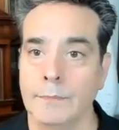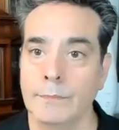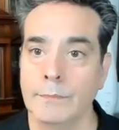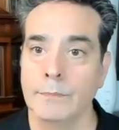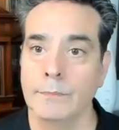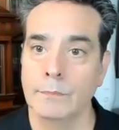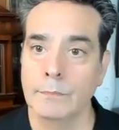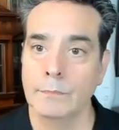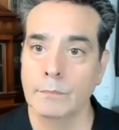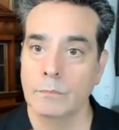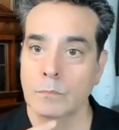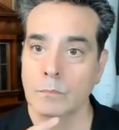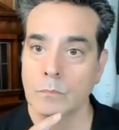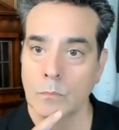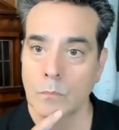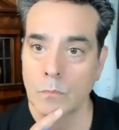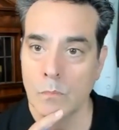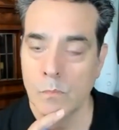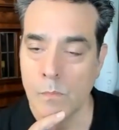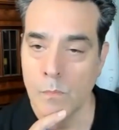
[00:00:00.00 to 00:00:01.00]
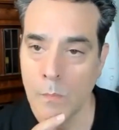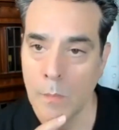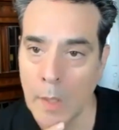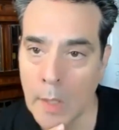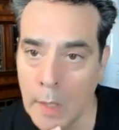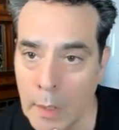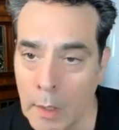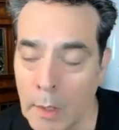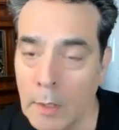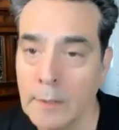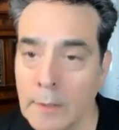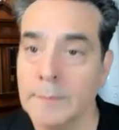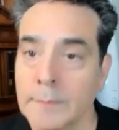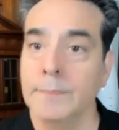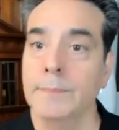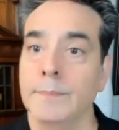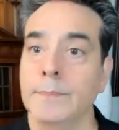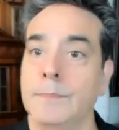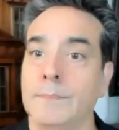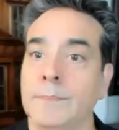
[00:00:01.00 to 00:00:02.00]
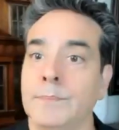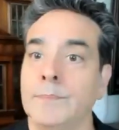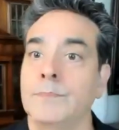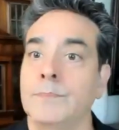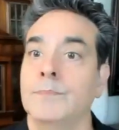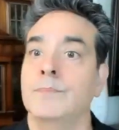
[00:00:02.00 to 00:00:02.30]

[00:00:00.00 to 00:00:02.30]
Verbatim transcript: the time, I just didn't see what I